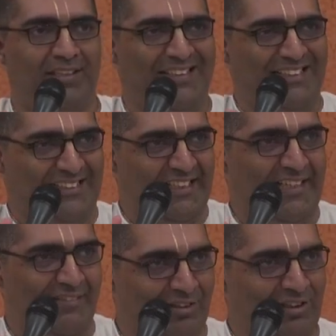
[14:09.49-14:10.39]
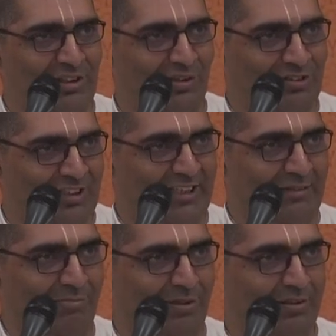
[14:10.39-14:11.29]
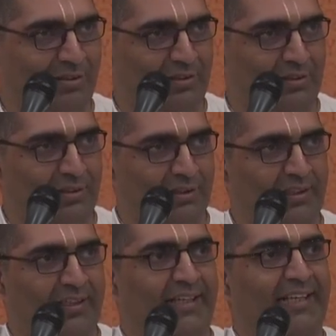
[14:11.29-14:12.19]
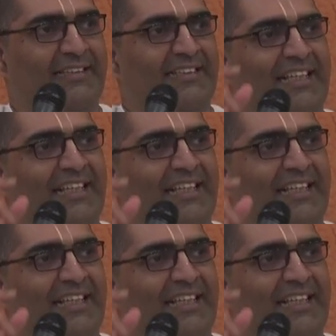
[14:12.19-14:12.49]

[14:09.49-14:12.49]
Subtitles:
these 3 hours of sleep is